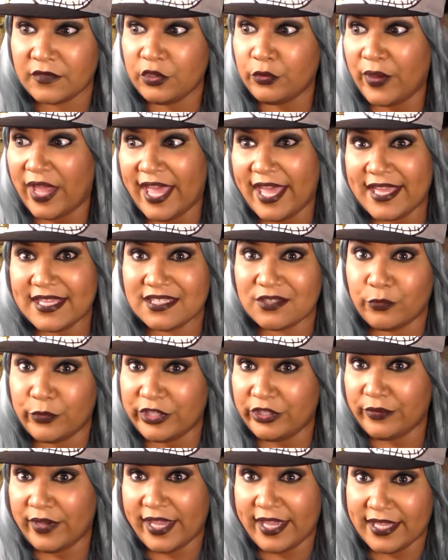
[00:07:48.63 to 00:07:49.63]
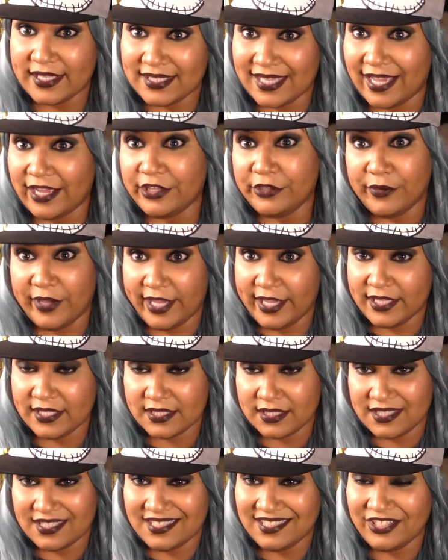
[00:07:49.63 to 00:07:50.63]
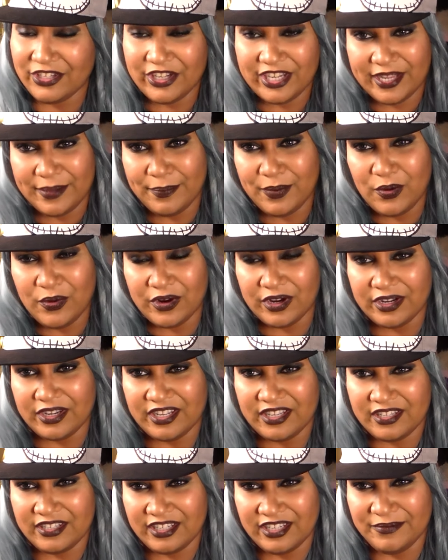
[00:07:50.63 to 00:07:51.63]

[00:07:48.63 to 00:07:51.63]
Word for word: you ask, when you ask, how you ask, because you're going to get bored.